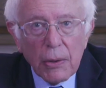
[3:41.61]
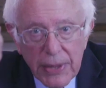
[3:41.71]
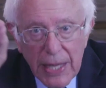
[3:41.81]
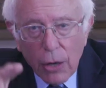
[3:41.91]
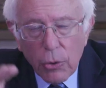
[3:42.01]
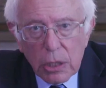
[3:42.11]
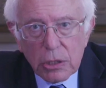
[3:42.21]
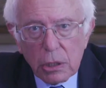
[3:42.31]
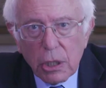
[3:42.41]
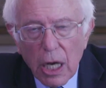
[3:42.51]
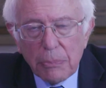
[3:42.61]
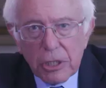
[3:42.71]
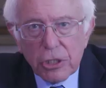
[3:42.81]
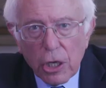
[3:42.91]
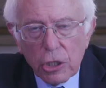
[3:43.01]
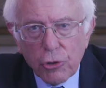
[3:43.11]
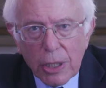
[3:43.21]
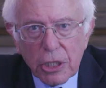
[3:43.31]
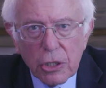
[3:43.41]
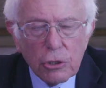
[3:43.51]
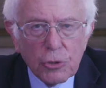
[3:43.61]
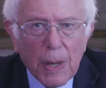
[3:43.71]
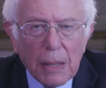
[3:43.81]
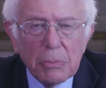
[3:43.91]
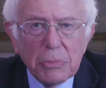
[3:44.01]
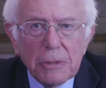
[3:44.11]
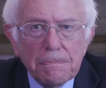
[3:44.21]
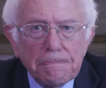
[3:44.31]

Now is the time to start addressing those problems.